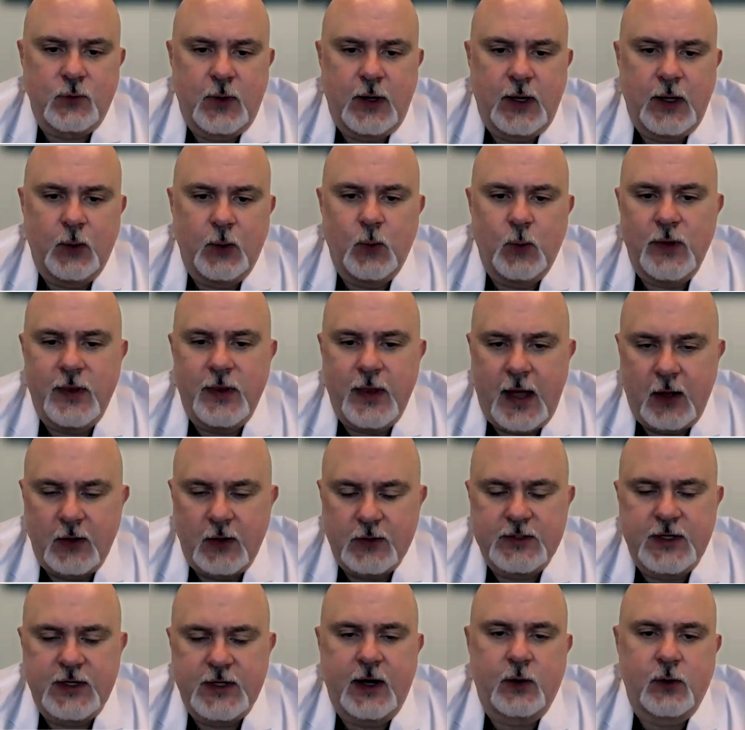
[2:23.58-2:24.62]
X-ray
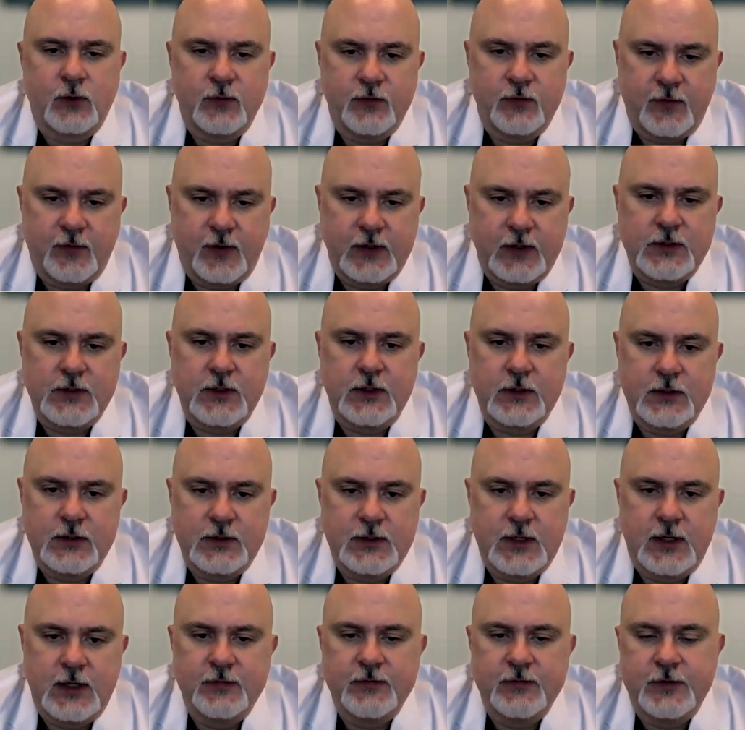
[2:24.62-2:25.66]
without sacrificing
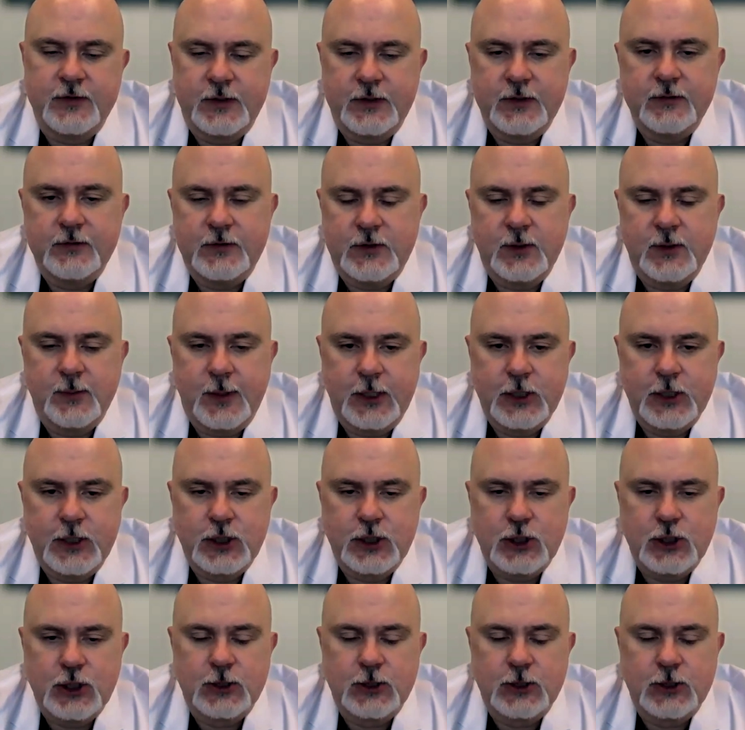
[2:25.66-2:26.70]
safety to the
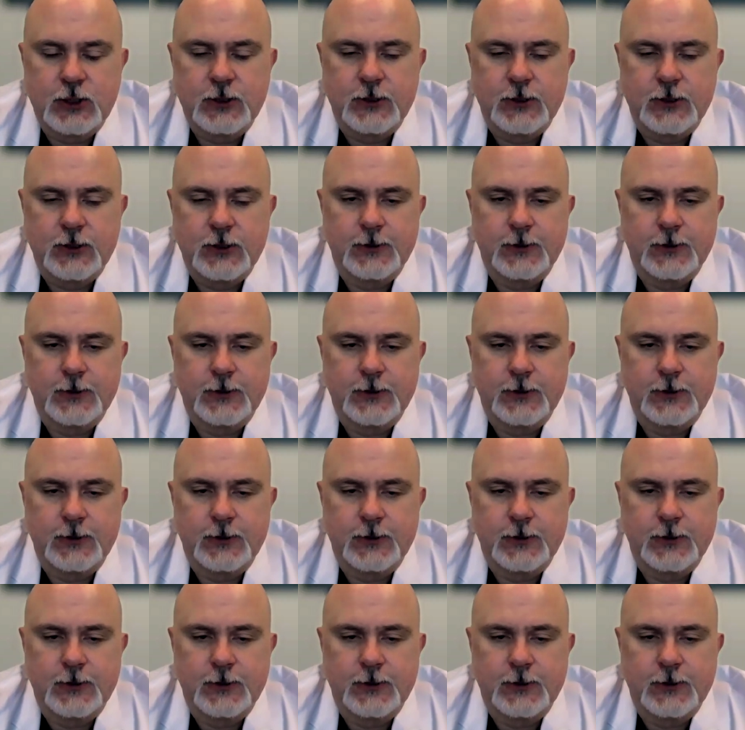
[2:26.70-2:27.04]
patient.